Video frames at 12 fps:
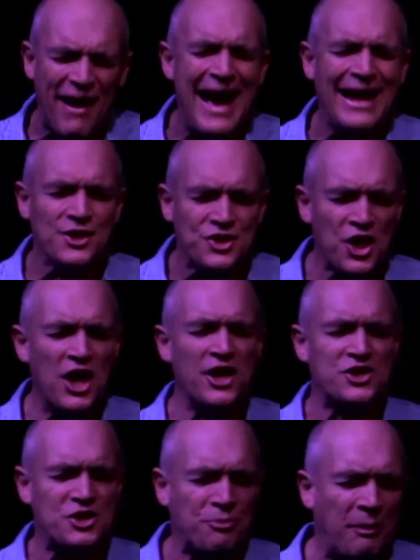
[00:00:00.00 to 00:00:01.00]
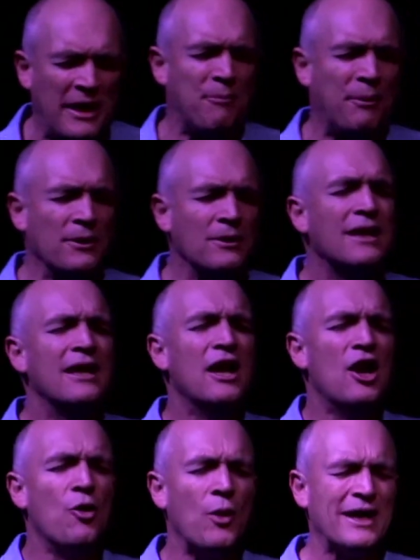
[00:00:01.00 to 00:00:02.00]
unchurched people
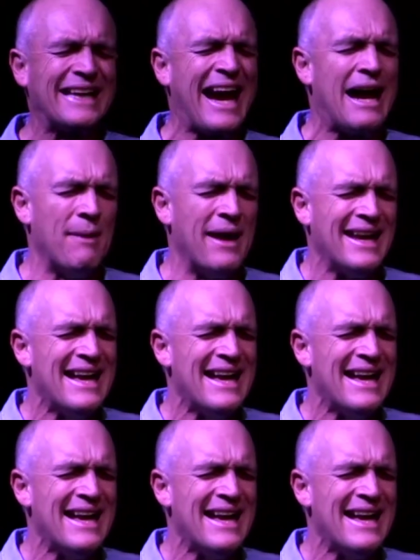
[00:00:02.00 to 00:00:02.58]
would come in,